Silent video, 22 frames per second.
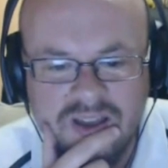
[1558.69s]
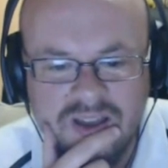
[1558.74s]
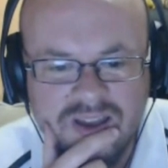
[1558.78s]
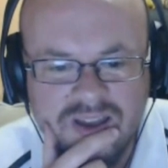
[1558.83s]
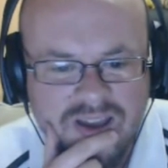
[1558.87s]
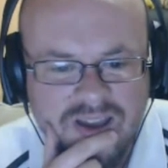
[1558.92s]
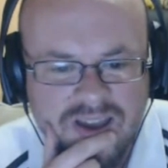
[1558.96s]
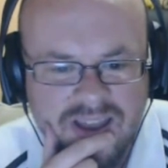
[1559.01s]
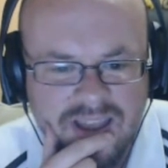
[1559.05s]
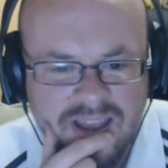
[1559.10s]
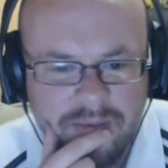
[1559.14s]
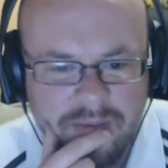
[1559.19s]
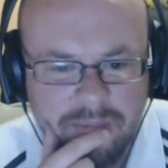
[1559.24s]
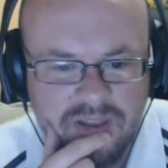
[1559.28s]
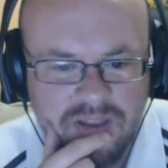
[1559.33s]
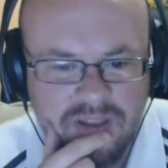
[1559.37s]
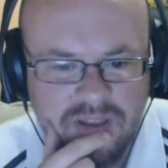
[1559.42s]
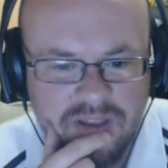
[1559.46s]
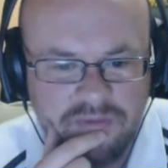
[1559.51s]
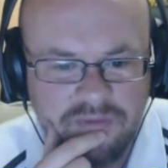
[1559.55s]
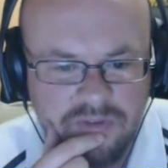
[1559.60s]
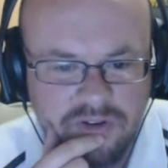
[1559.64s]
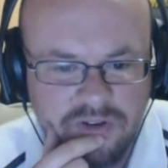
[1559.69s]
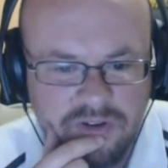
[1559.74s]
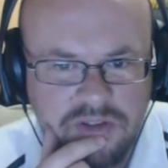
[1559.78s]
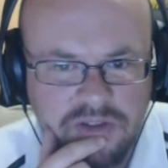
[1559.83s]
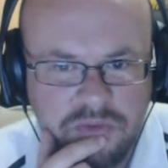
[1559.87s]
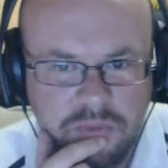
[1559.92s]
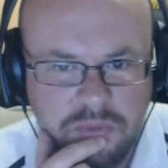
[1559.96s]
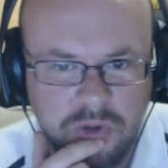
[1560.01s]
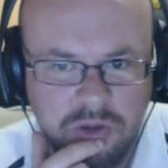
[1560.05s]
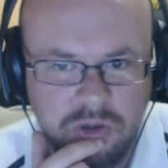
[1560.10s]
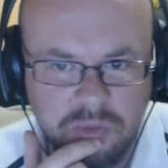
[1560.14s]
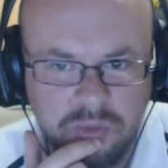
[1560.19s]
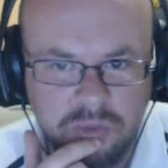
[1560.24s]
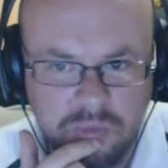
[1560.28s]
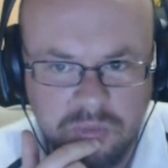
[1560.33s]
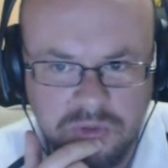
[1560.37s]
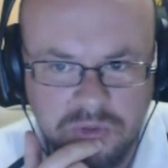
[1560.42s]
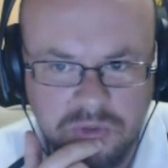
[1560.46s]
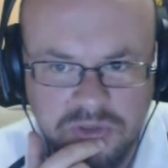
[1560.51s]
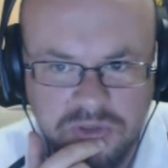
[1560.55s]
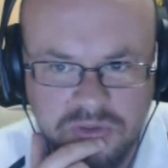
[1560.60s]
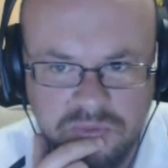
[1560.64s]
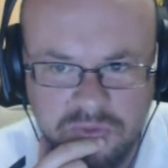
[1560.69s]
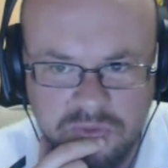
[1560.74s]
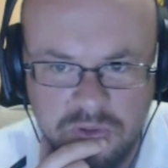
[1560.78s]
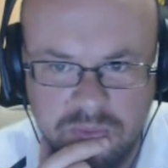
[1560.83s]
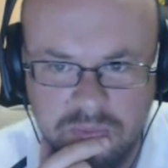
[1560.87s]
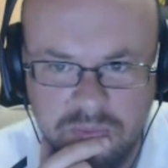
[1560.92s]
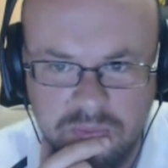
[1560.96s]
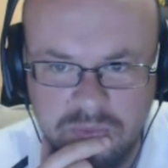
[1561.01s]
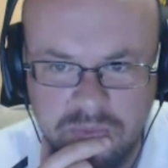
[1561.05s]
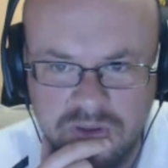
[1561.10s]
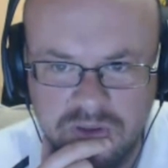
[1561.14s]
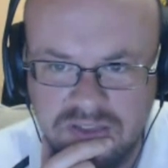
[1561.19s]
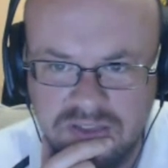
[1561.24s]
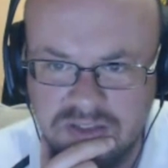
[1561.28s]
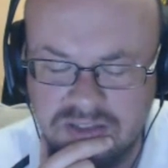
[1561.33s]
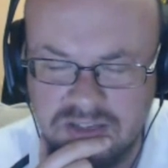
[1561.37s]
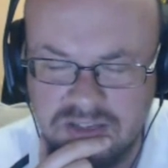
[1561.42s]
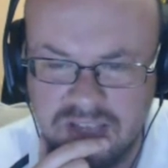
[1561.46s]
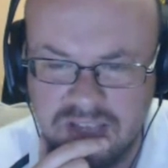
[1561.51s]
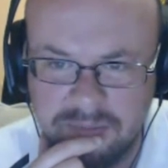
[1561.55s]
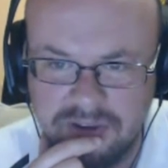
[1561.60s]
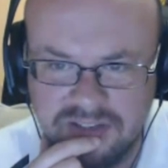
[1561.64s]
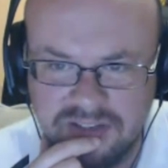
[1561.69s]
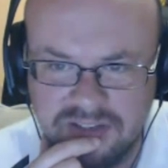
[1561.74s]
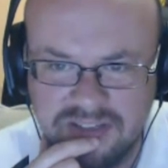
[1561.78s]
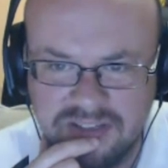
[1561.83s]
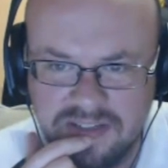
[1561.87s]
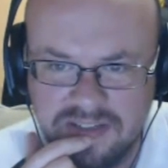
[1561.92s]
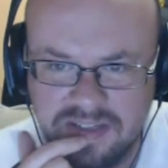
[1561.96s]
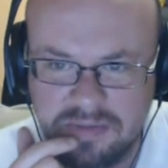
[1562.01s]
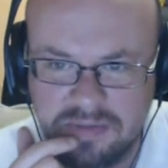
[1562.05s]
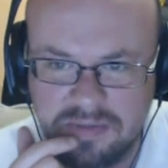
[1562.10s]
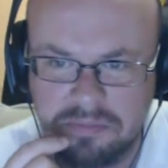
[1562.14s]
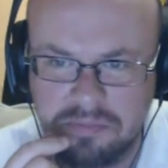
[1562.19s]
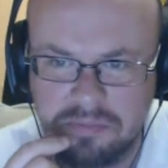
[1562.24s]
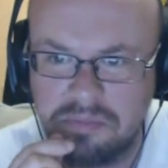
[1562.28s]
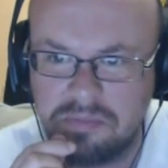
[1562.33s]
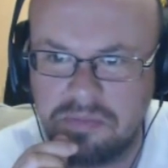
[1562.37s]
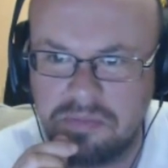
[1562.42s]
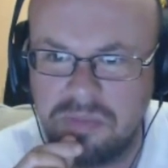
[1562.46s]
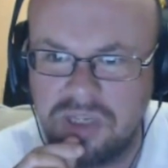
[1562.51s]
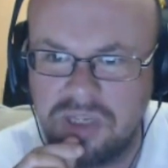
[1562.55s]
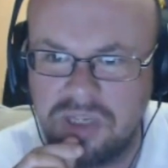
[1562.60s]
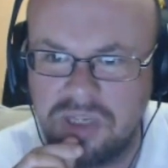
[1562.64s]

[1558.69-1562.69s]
And the first one was it's MIT's Media